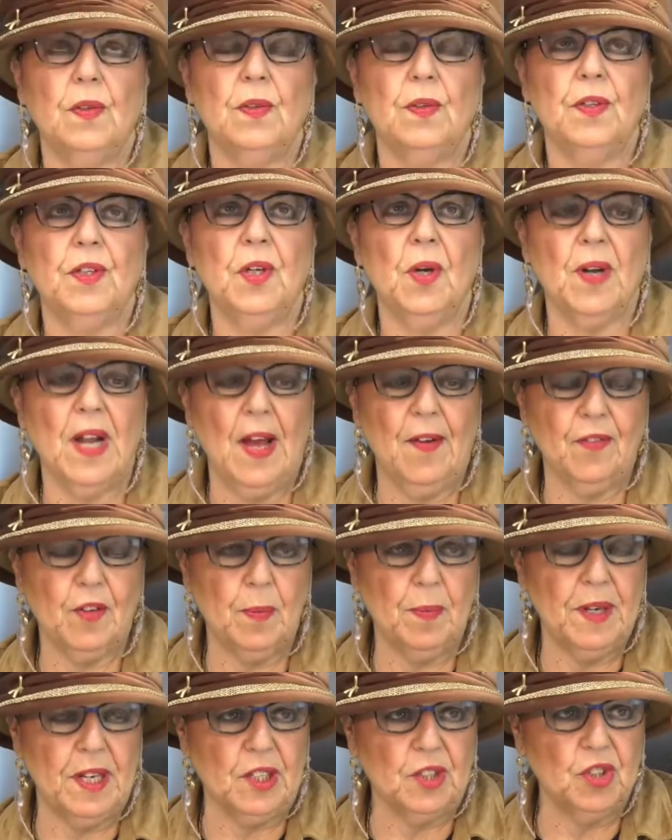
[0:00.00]

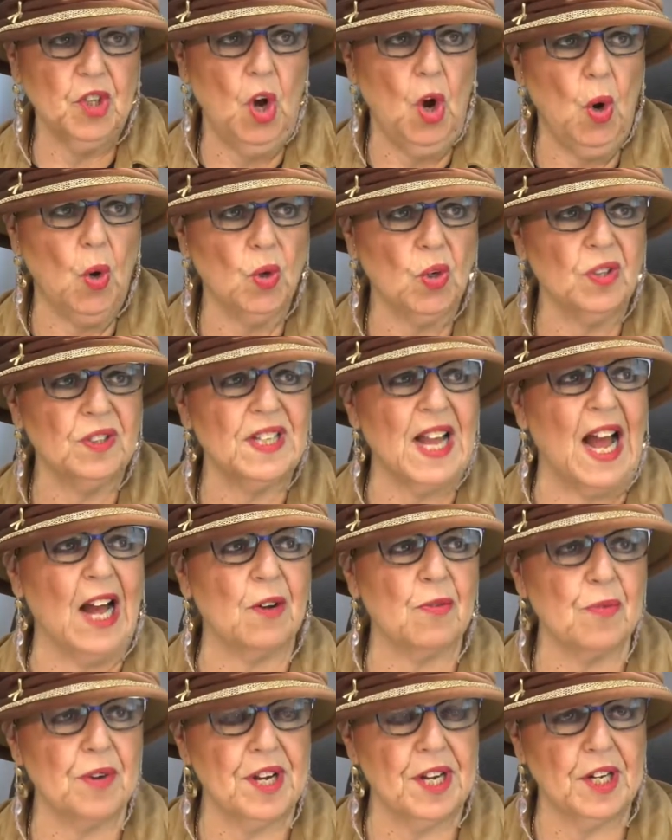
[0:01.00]
a total
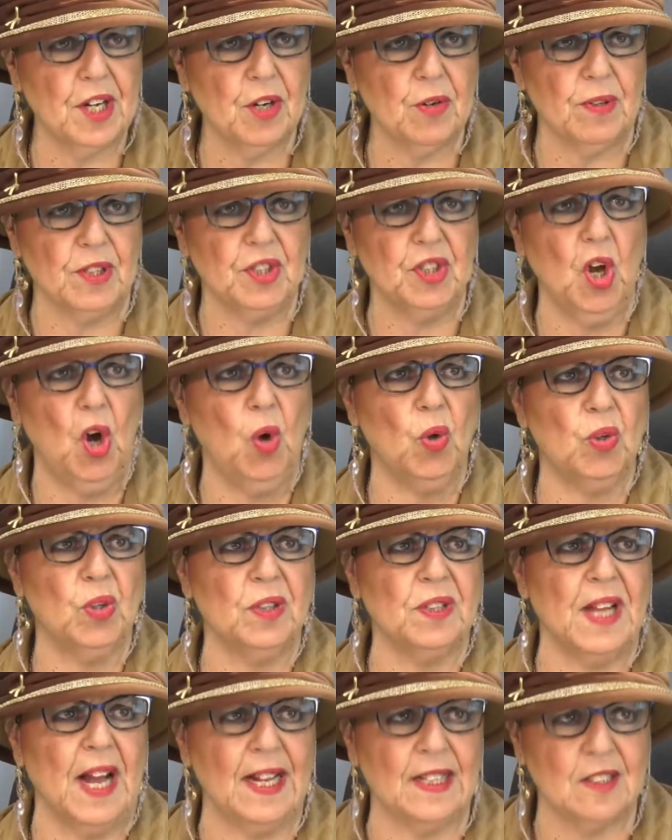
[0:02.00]
non-reader, a total
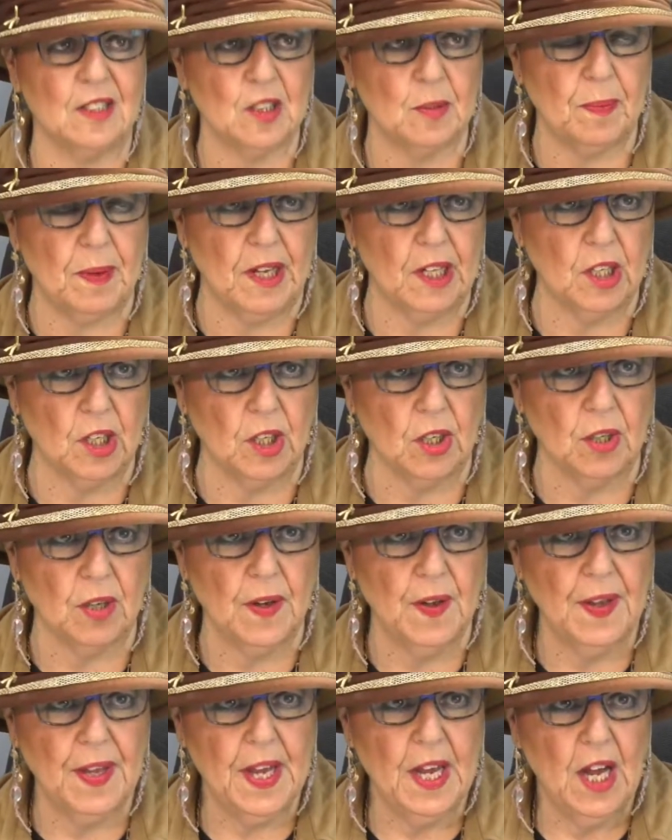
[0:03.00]
non-speller,
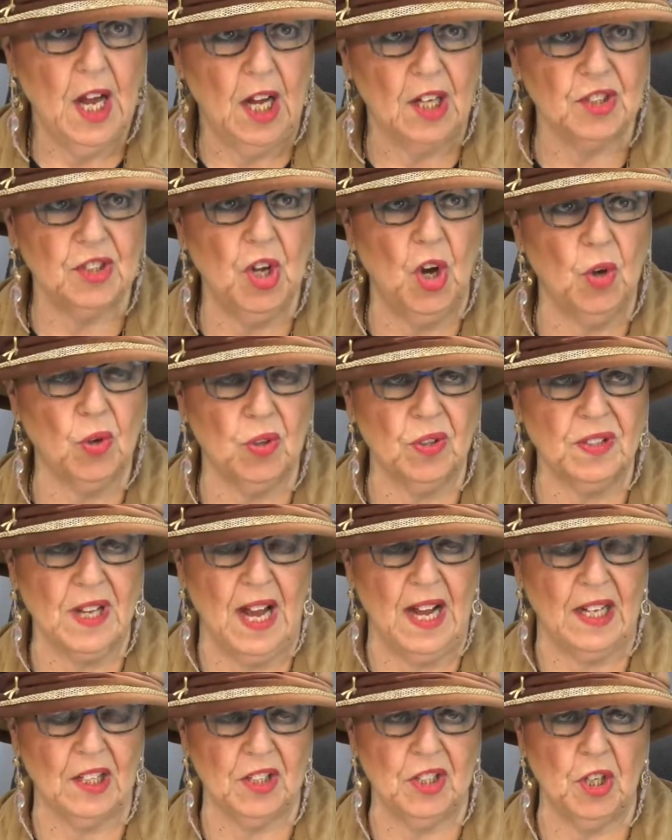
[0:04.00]
a total
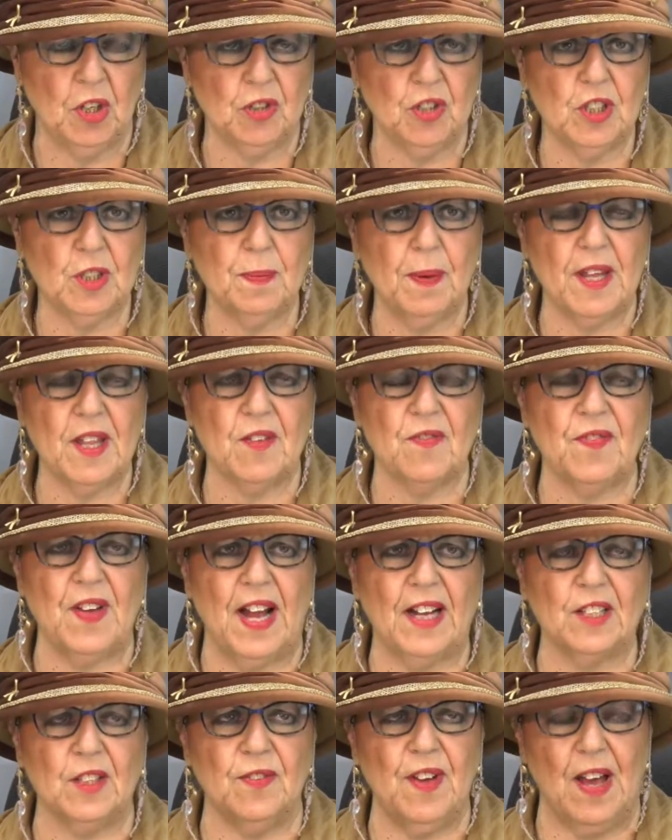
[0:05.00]
non. You know, just by the
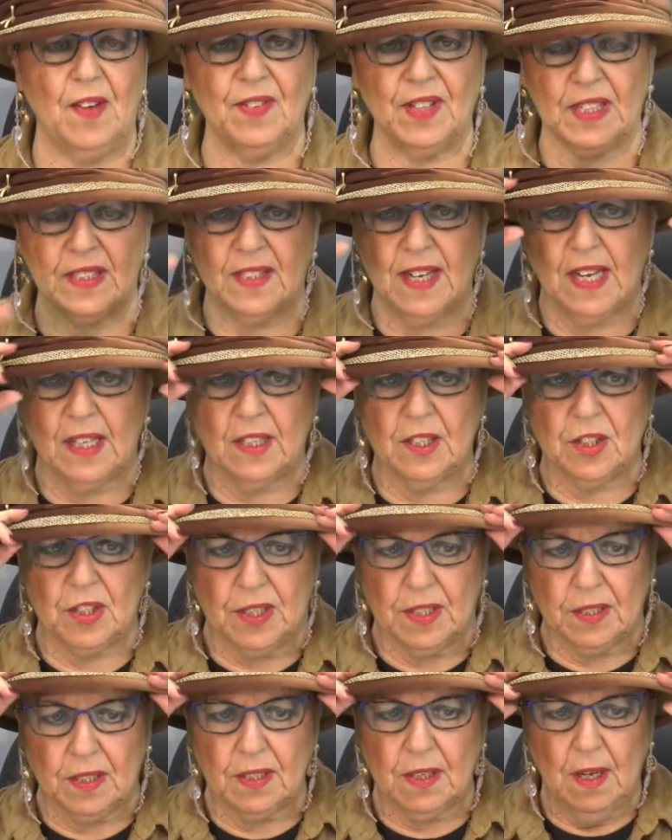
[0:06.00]
fact of having
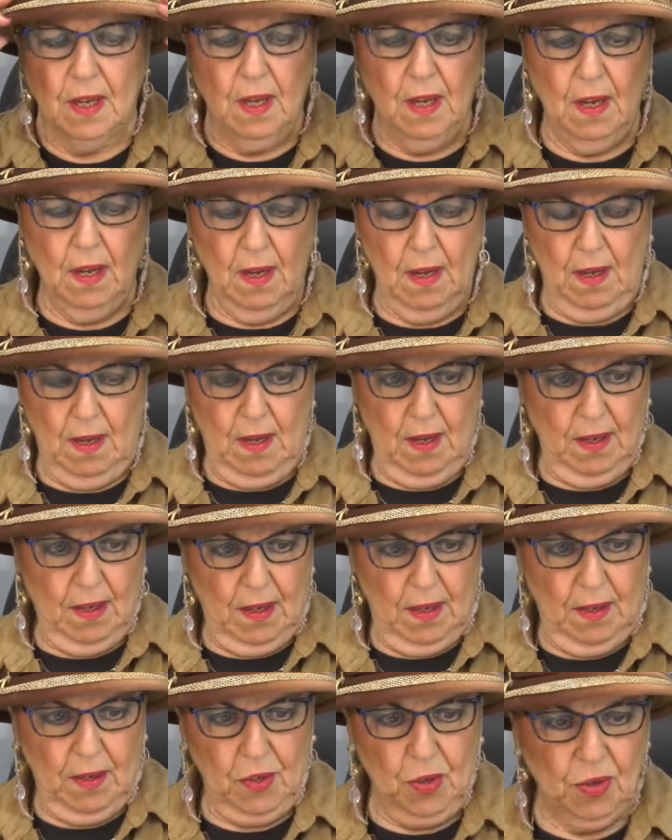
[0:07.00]
intelligence,
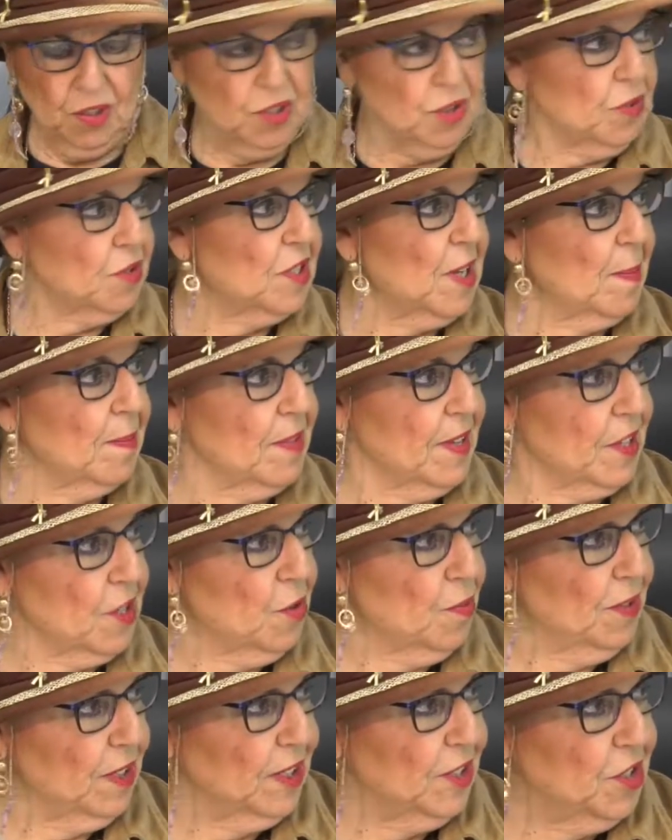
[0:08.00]
you can do something.
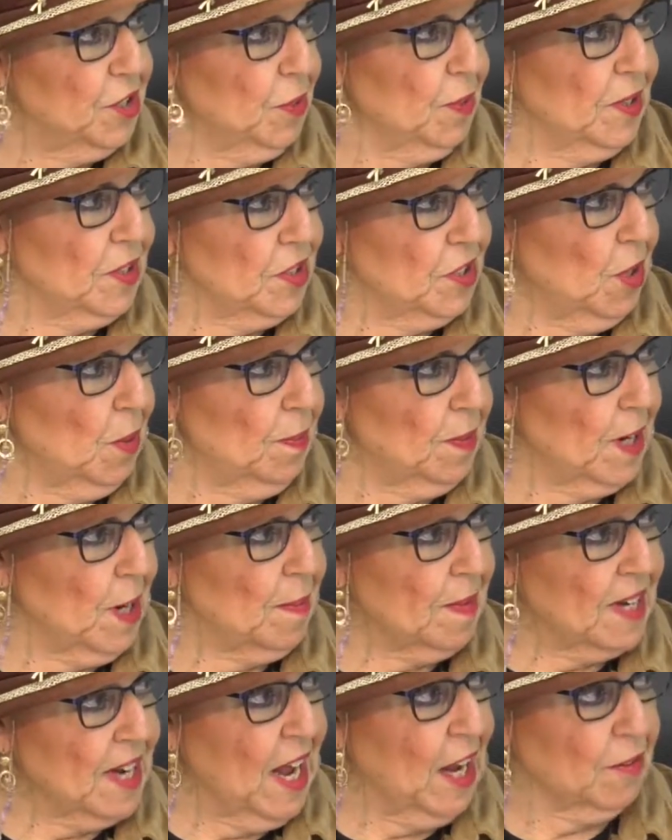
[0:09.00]
You really do it. You don't
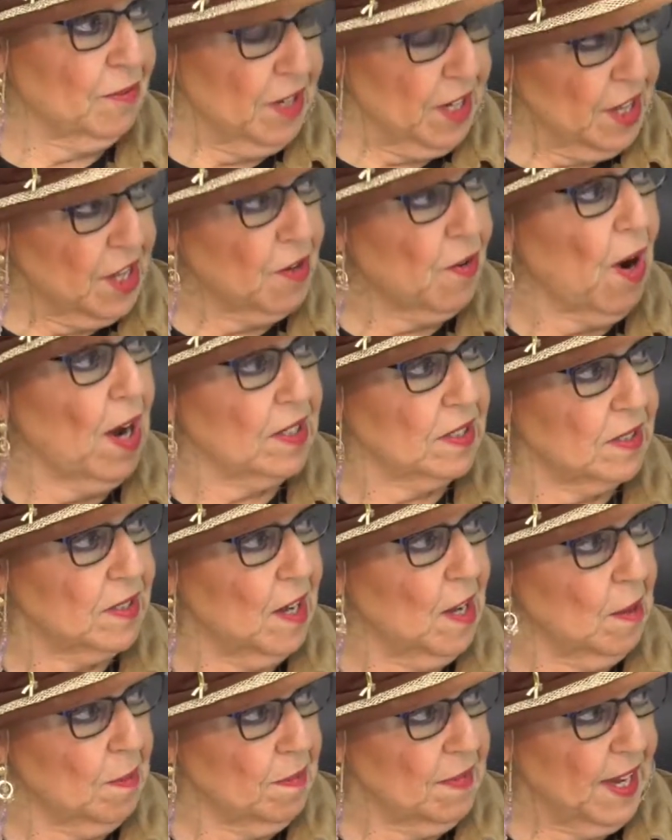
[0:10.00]
become a non-reader. There are
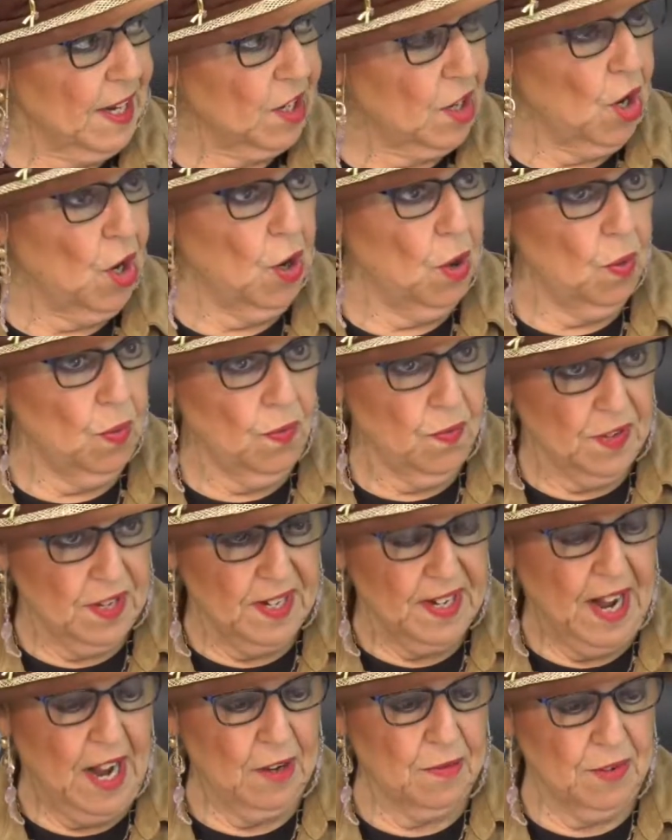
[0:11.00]
some that go to
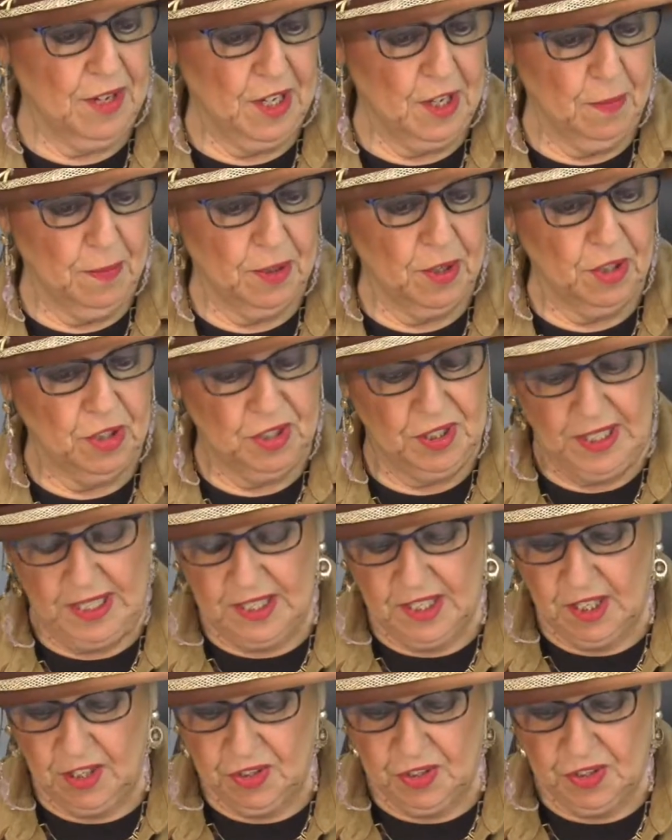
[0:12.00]
non-reader, because you
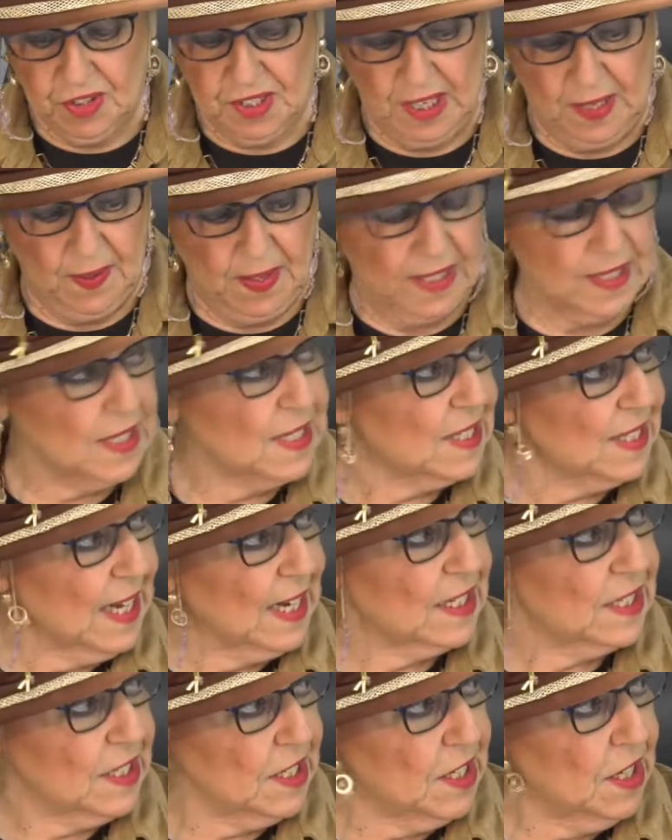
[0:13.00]
need to understand that
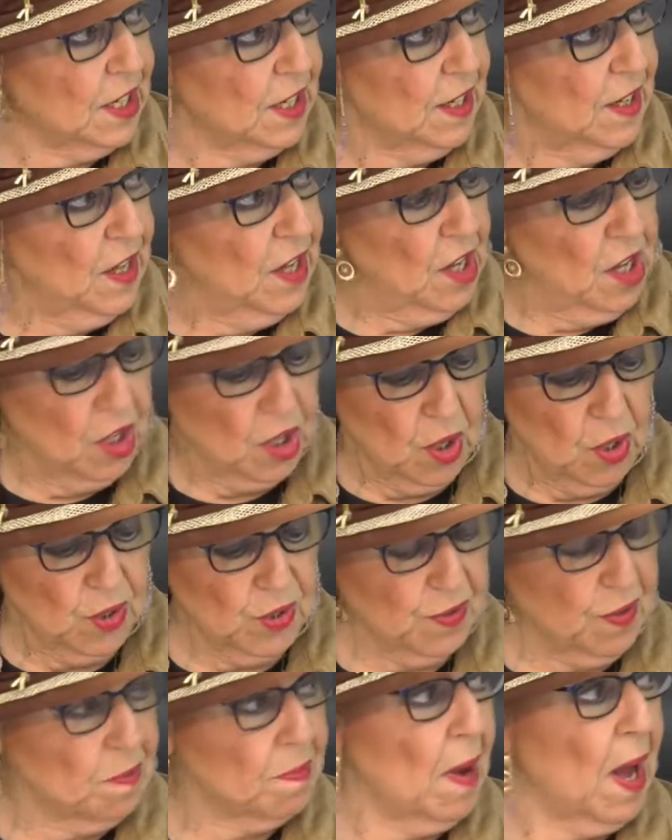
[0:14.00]
dyslexia goes
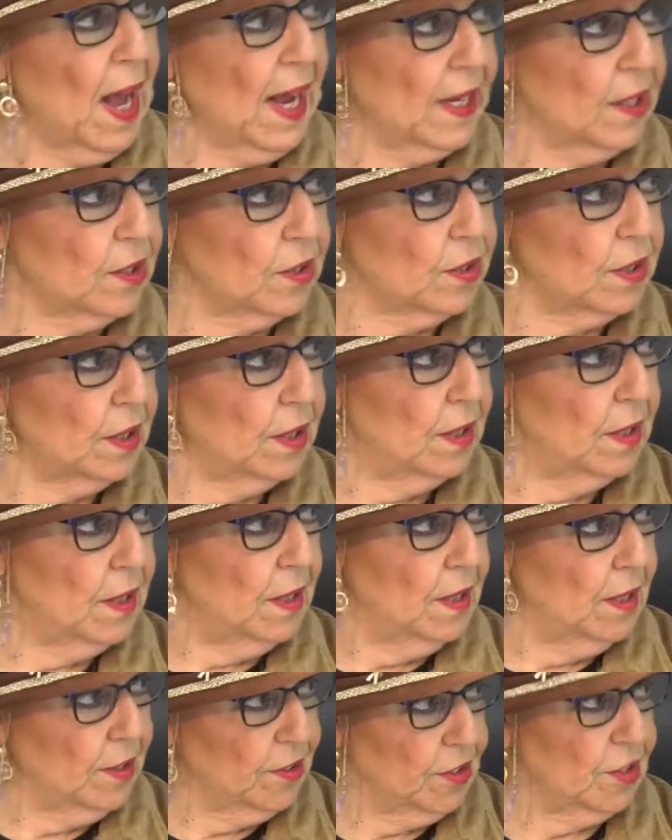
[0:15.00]
from mild
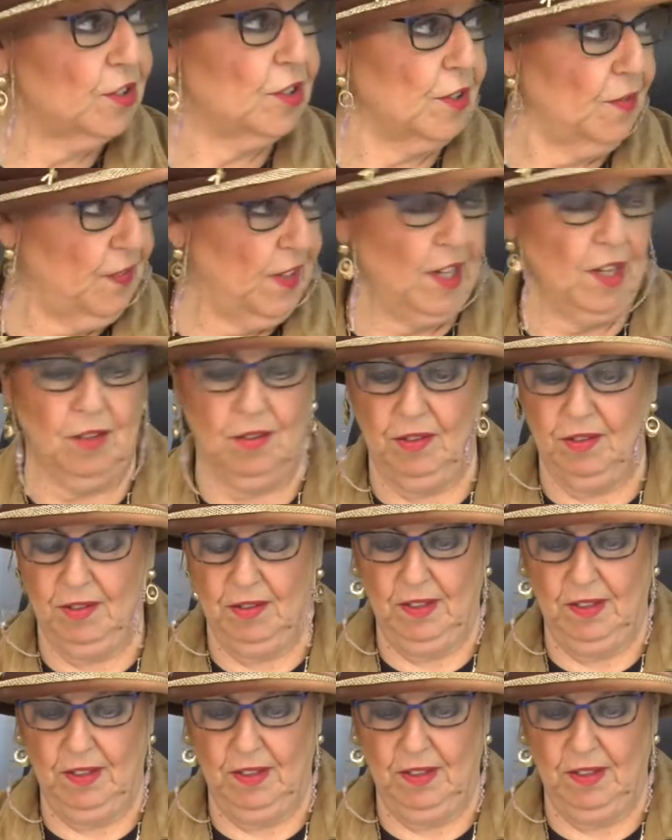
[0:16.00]
to severe.